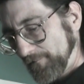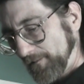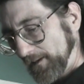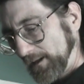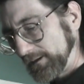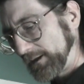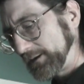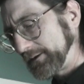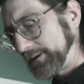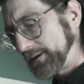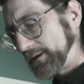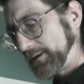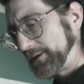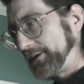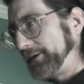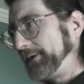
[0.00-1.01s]
I'd like to
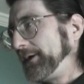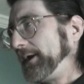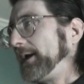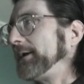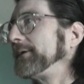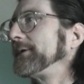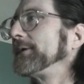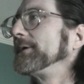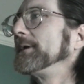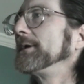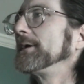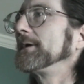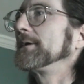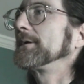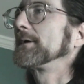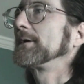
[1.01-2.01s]
call it a day.
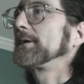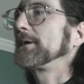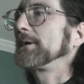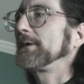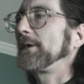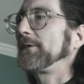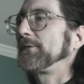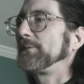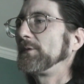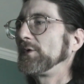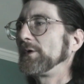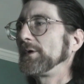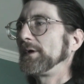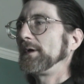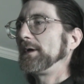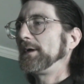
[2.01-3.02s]
That's more
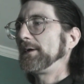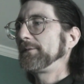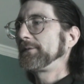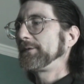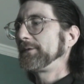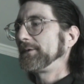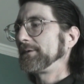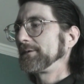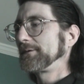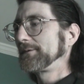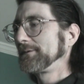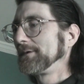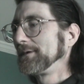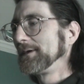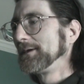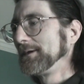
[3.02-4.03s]
than enough to
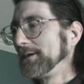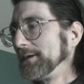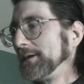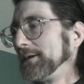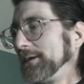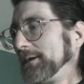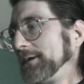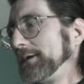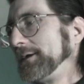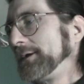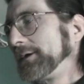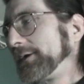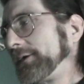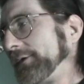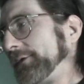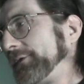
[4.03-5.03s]

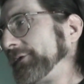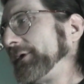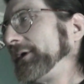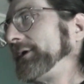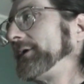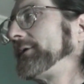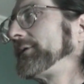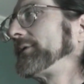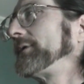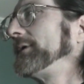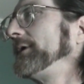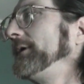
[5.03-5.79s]
consider for a